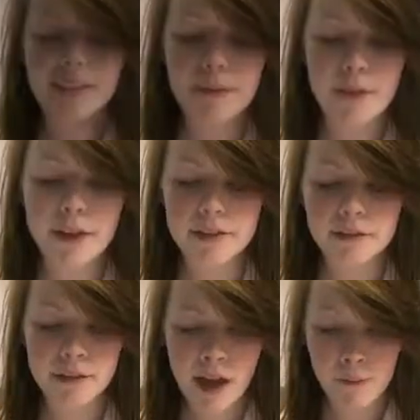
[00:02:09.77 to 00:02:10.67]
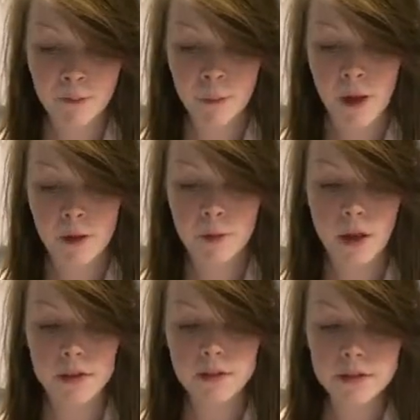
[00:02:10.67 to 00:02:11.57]
at the conventions for camera work,
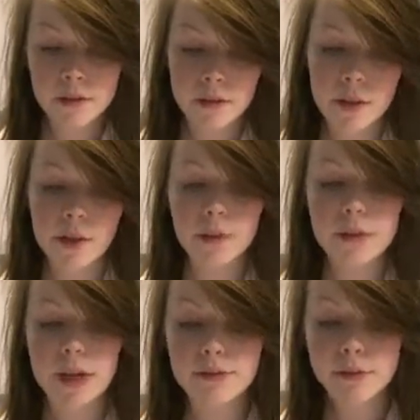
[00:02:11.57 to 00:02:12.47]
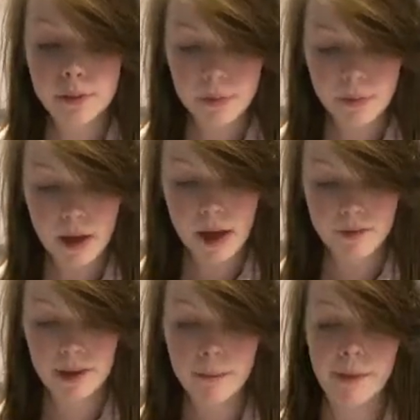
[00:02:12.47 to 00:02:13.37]
we understood that it would have to
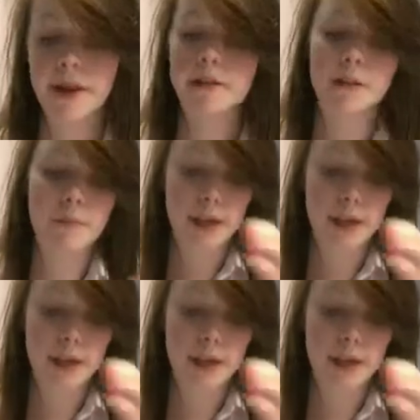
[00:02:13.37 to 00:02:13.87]
have an impact and